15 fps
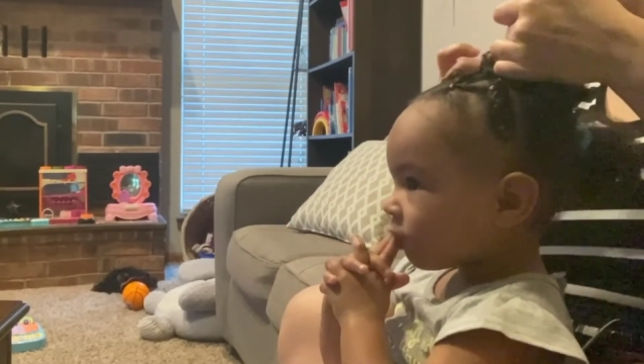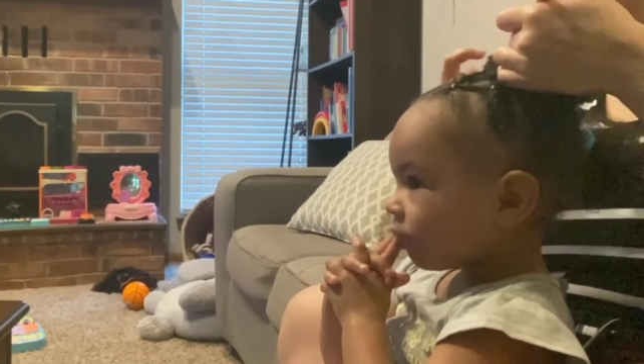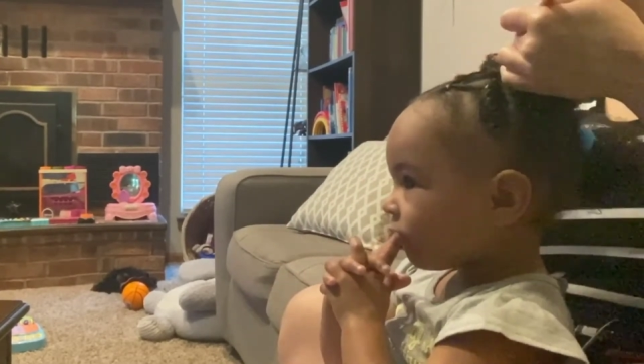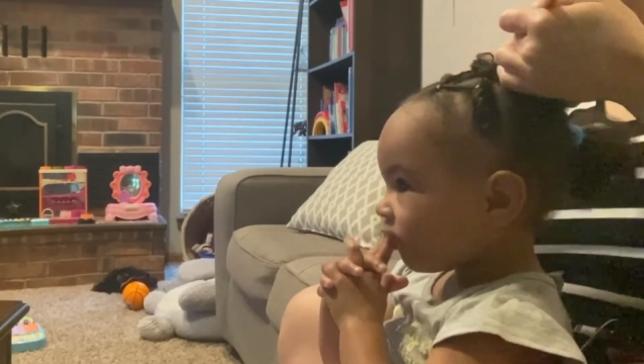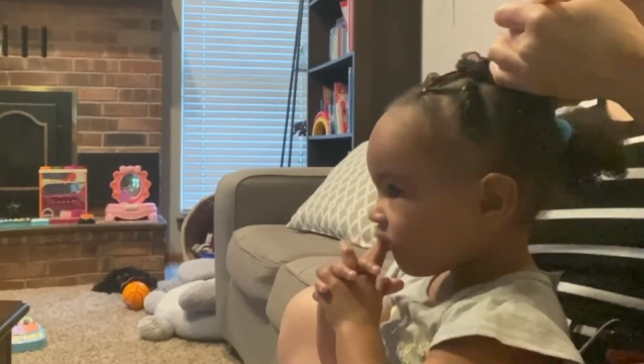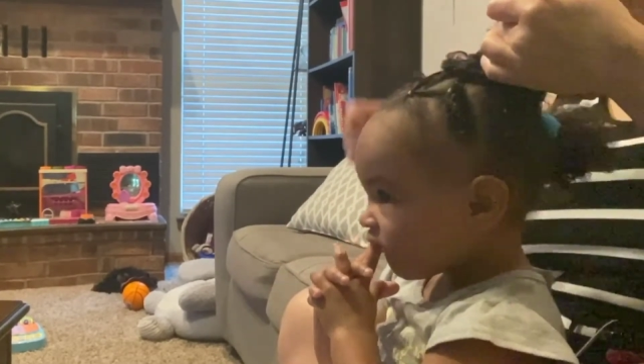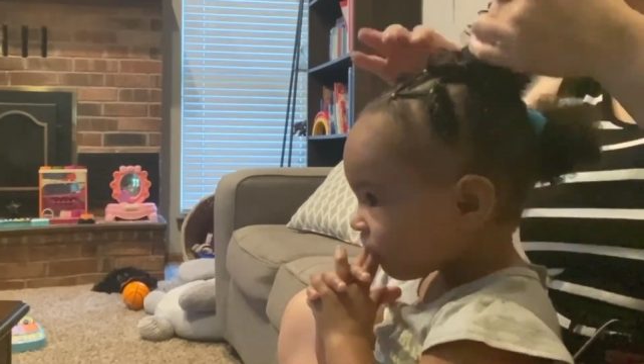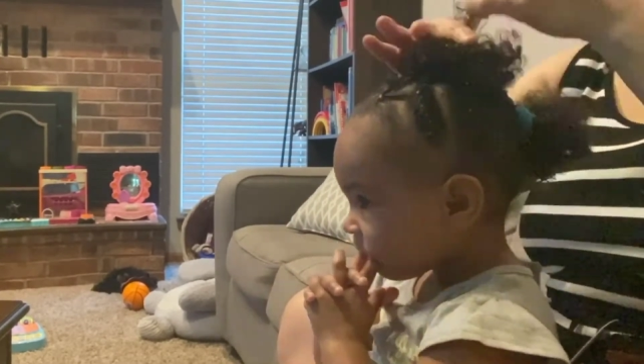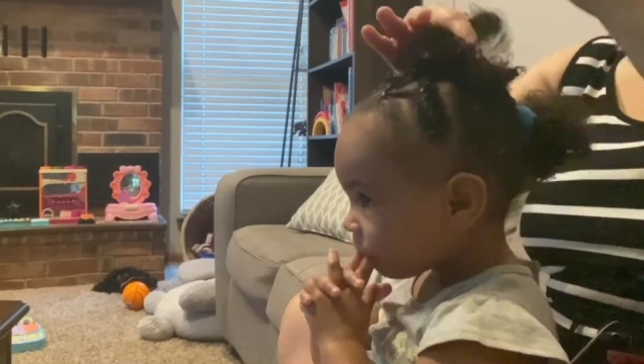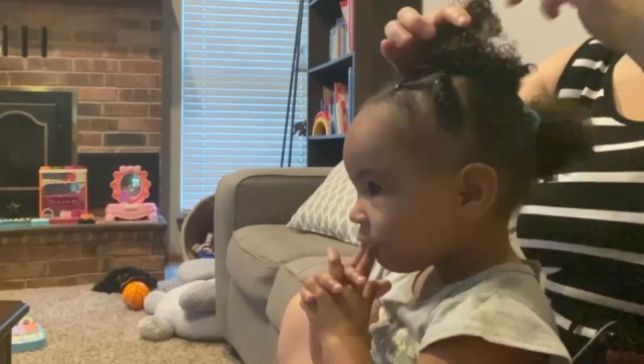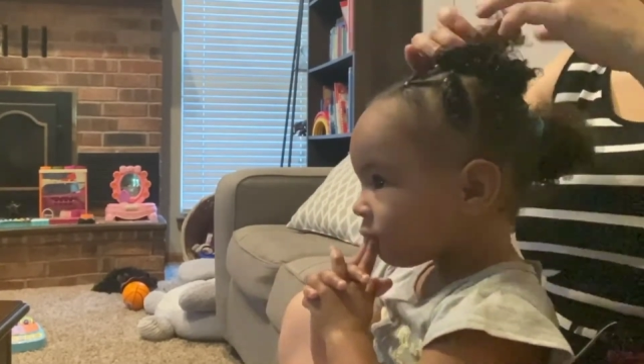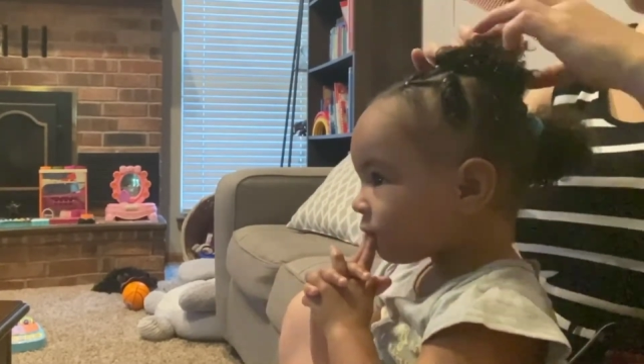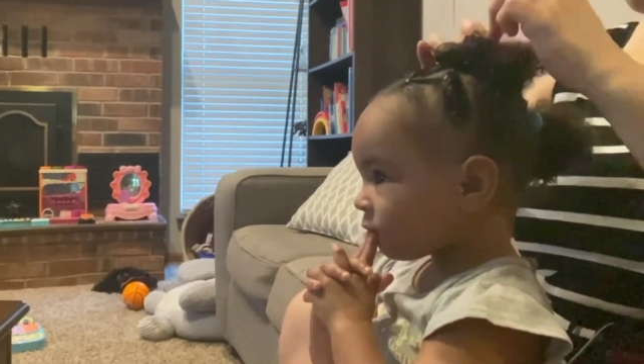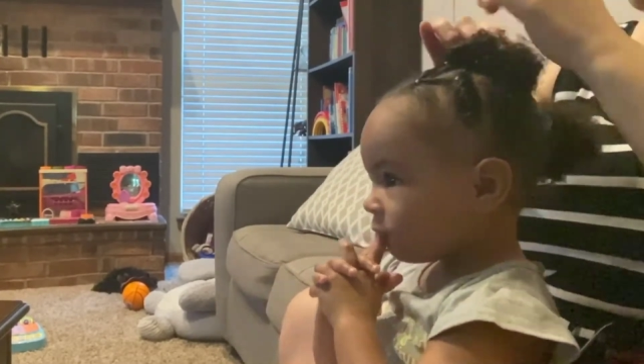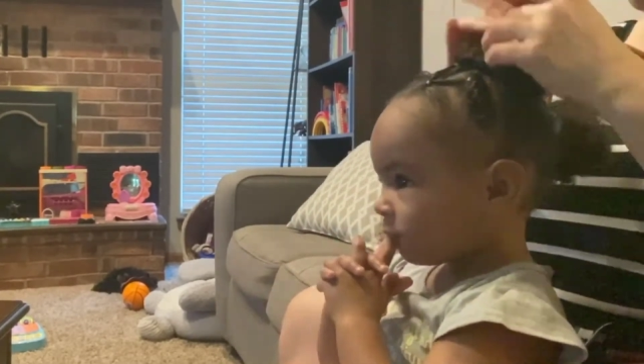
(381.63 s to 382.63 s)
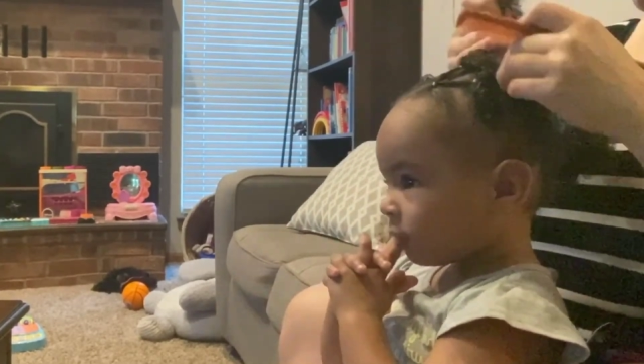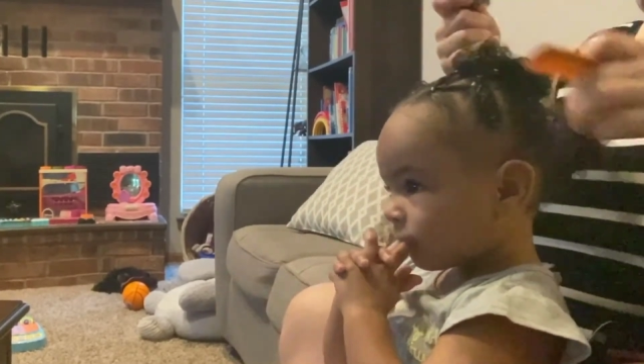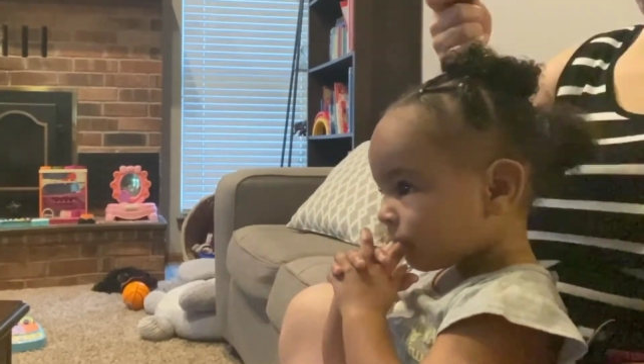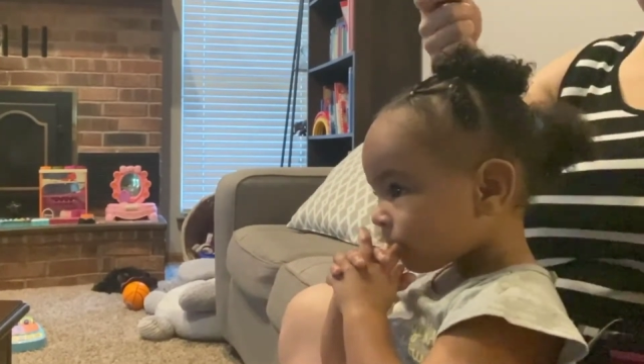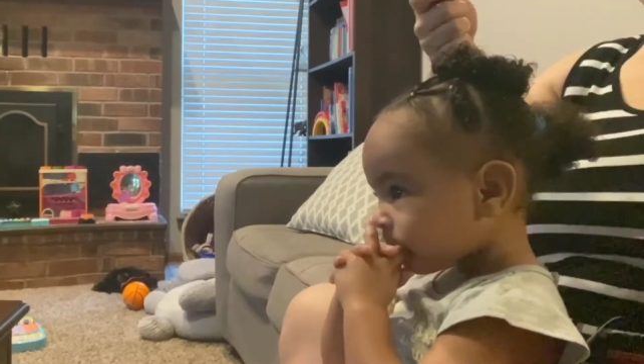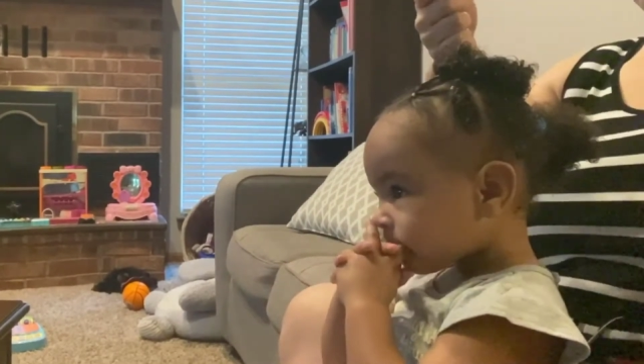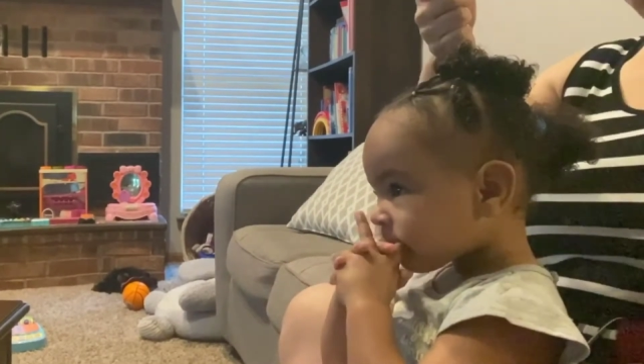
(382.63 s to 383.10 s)
And then I'm going to do the next
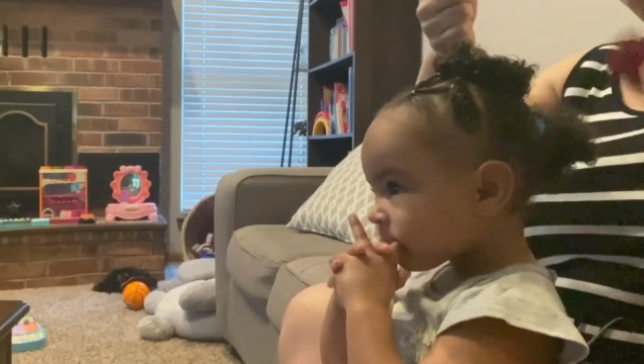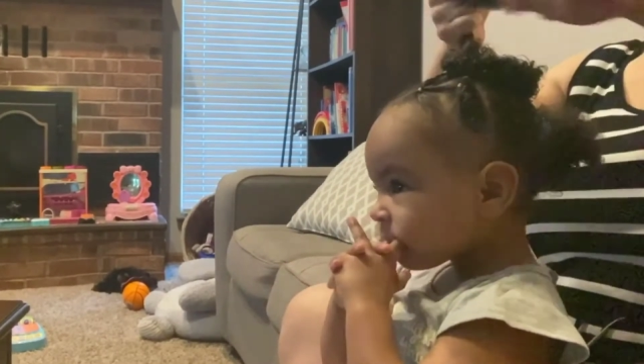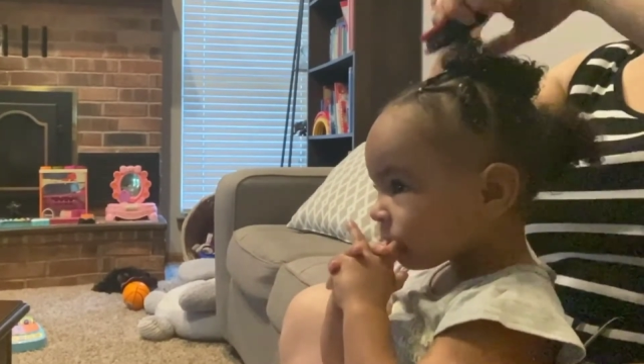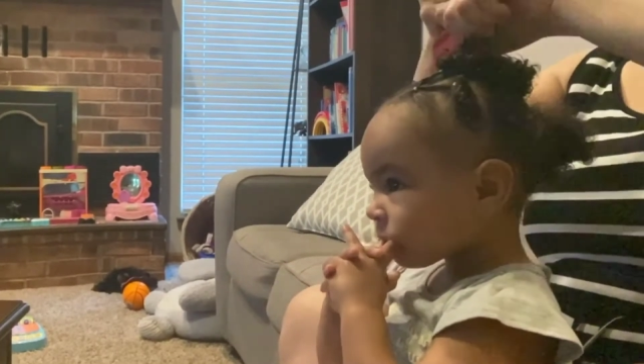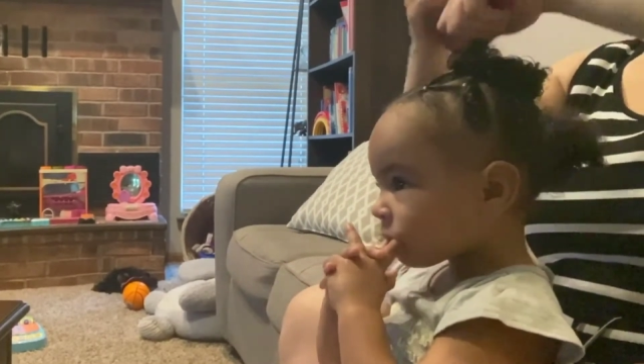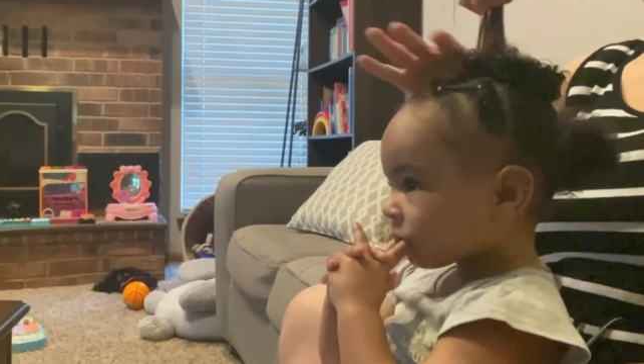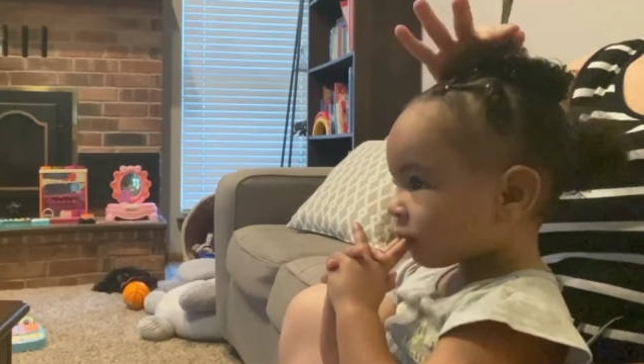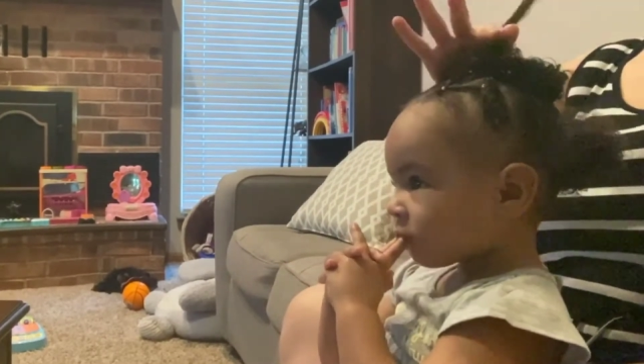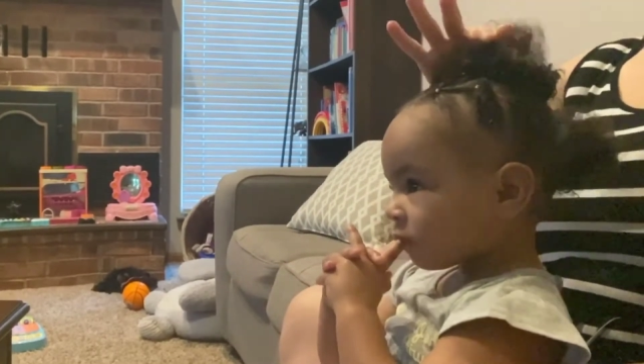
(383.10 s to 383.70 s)
one and do the same